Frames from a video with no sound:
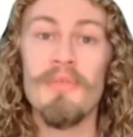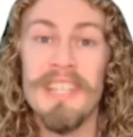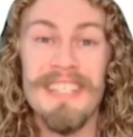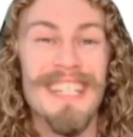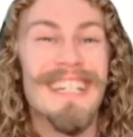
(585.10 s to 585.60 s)

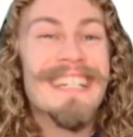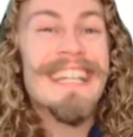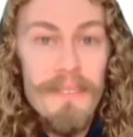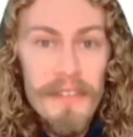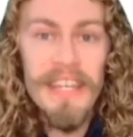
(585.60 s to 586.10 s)
a
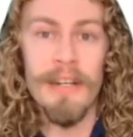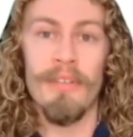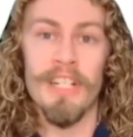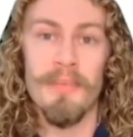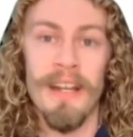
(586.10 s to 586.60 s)
significant
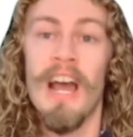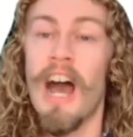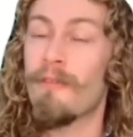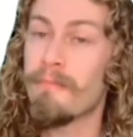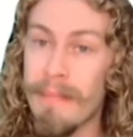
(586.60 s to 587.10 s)
enrichment
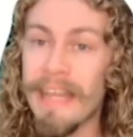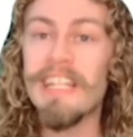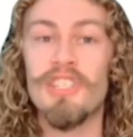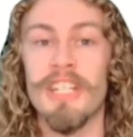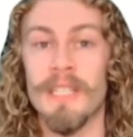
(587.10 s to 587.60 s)
of
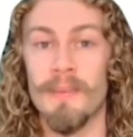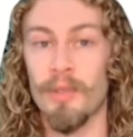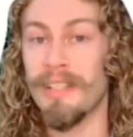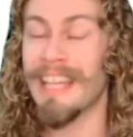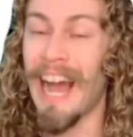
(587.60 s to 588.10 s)
many genes
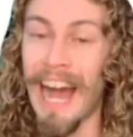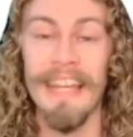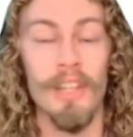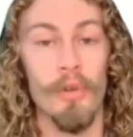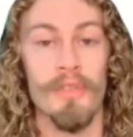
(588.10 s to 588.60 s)
between the high
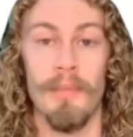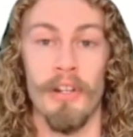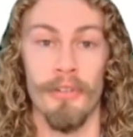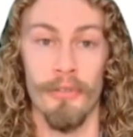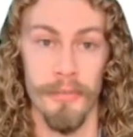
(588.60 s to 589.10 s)
and low
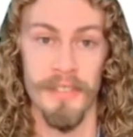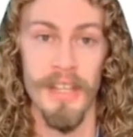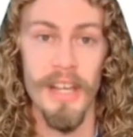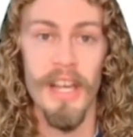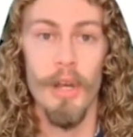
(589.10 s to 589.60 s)
responder groups,
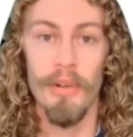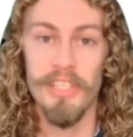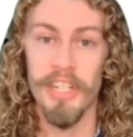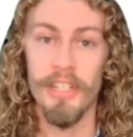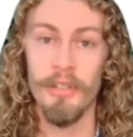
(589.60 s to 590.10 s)

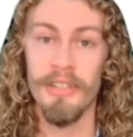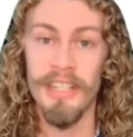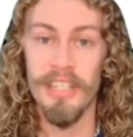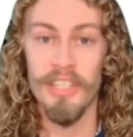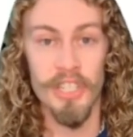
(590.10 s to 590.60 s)
which
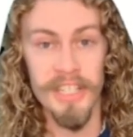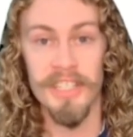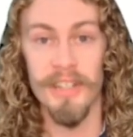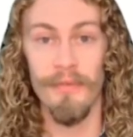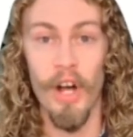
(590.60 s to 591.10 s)
included genes
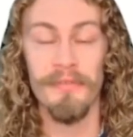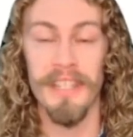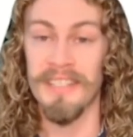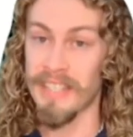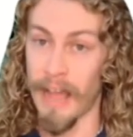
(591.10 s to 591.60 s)
involved
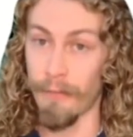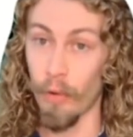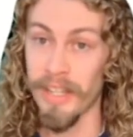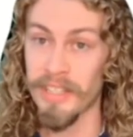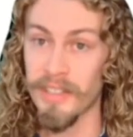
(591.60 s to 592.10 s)
in Staph
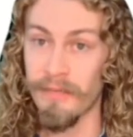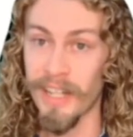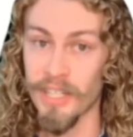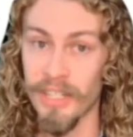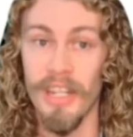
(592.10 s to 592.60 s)
aureus
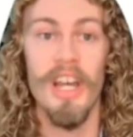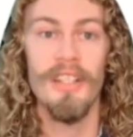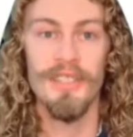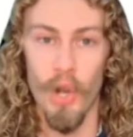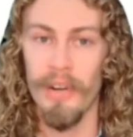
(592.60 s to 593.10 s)
infection,
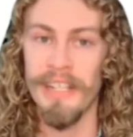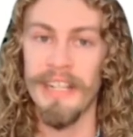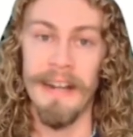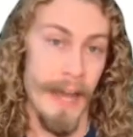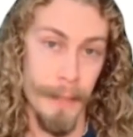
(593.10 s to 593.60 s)
taurine
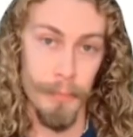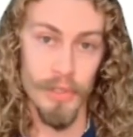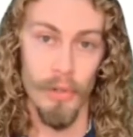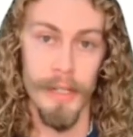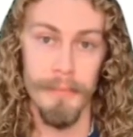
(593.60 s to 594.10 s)
and
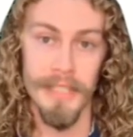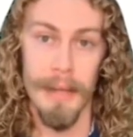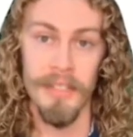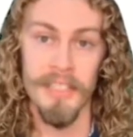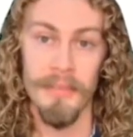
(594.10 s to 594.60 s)
hypotaurine
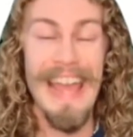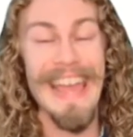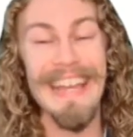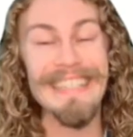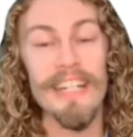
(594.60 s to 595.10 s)
metabolism,
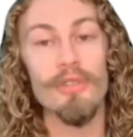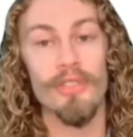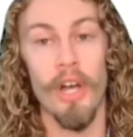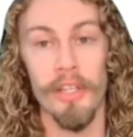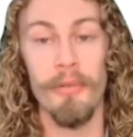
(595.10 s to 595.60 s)
and
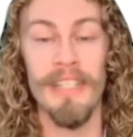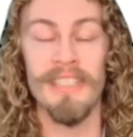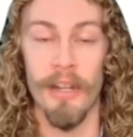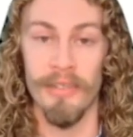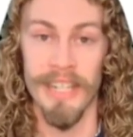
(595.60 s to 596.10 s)
nitrotoluene
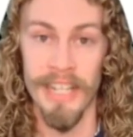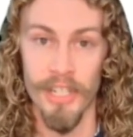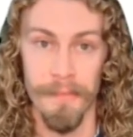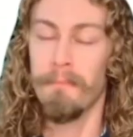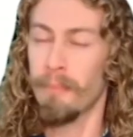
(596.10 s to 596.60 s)

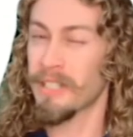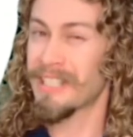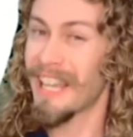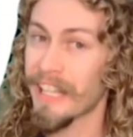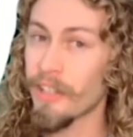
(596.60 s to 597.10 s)
degradation.
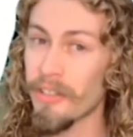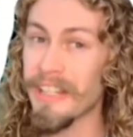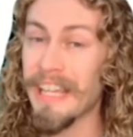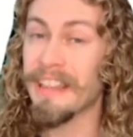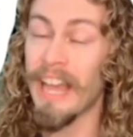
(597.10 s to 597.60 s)

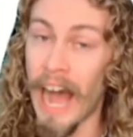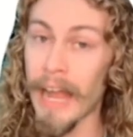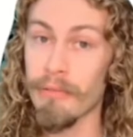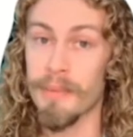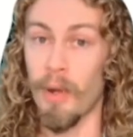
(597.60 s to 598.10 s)
Particularly in the high
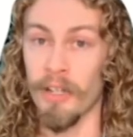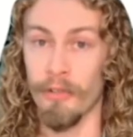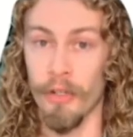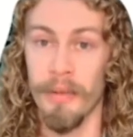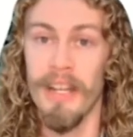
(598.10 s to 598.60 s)
responder
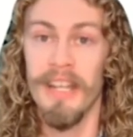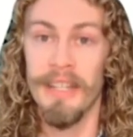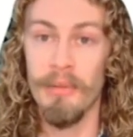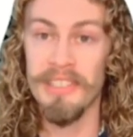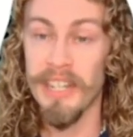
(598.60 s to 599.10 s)
group,
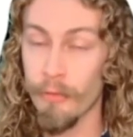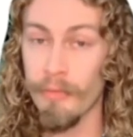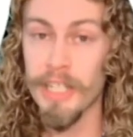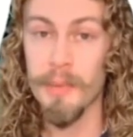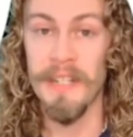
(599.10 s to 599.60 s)
there was an enrichment